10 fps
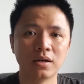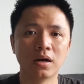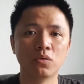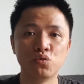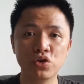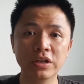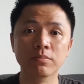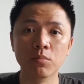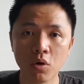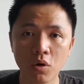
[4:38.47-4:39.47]
read
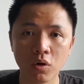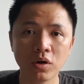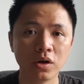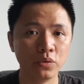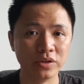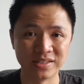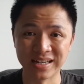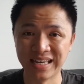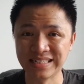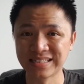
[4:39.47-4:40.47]
more, read the
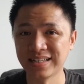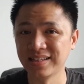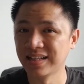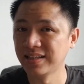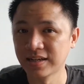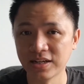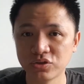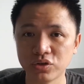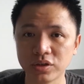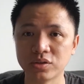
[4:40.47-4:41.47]
case study in other
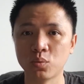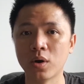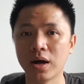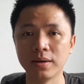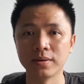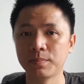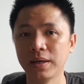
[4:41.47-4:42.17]
countries, why